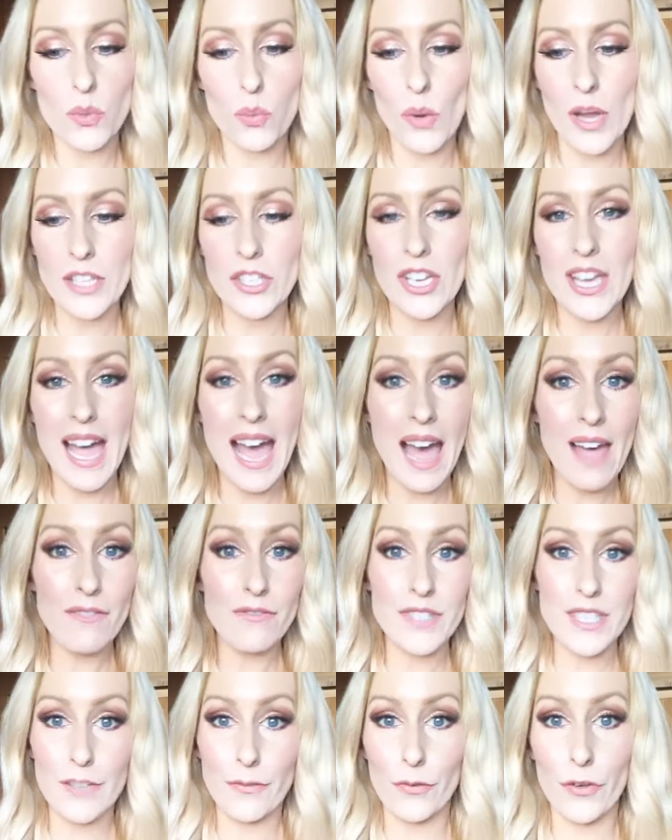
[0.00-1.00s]
when you
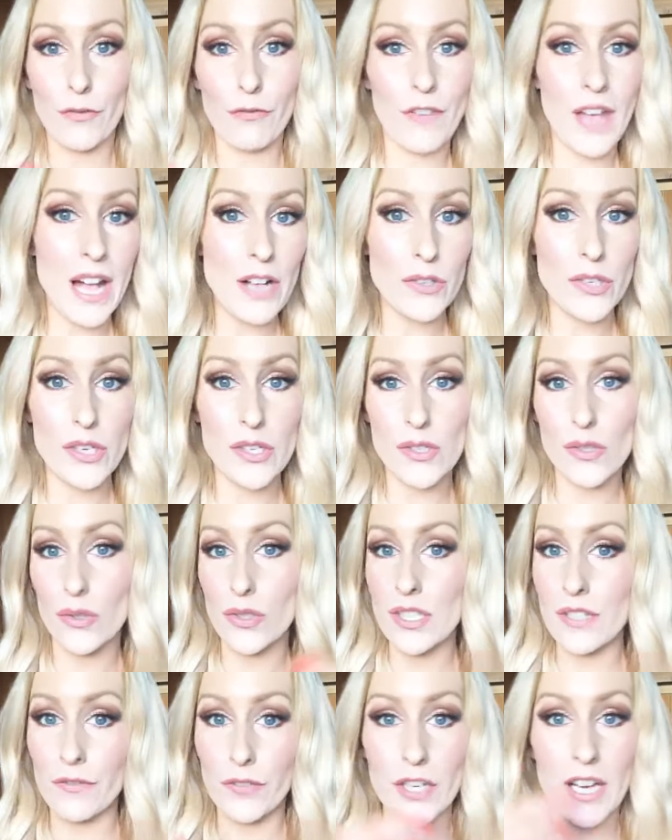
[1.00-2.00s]
have different values or
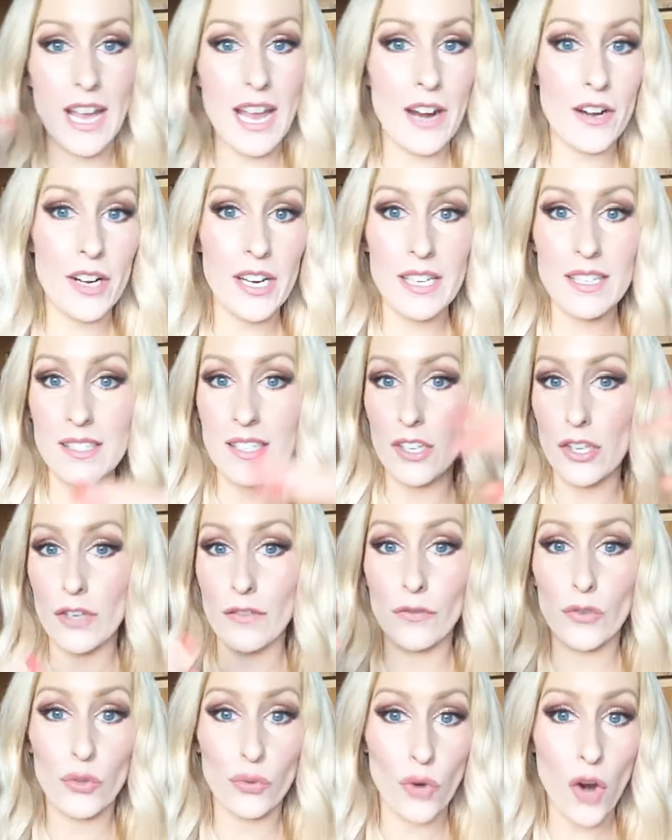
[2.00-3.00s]
different areas that
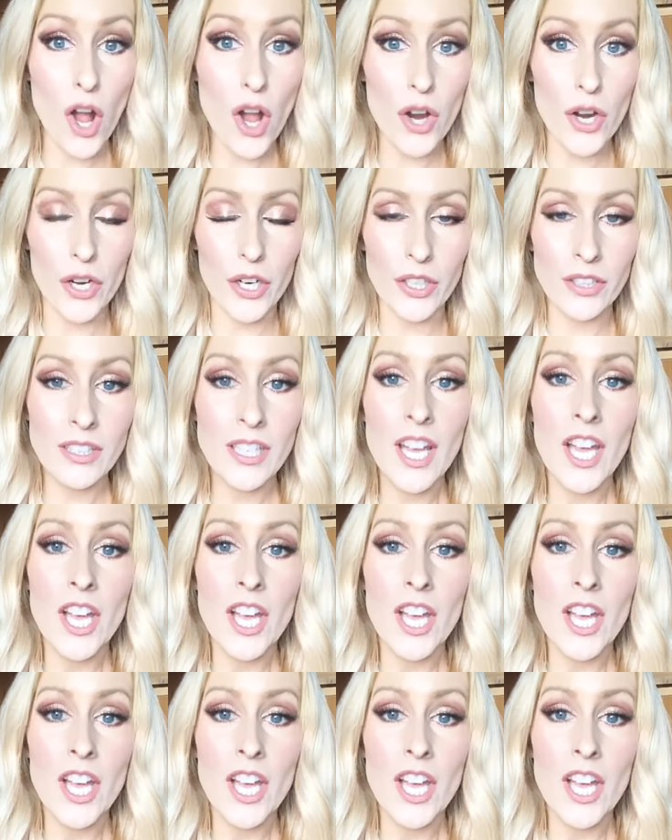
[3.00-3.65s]
you've grown,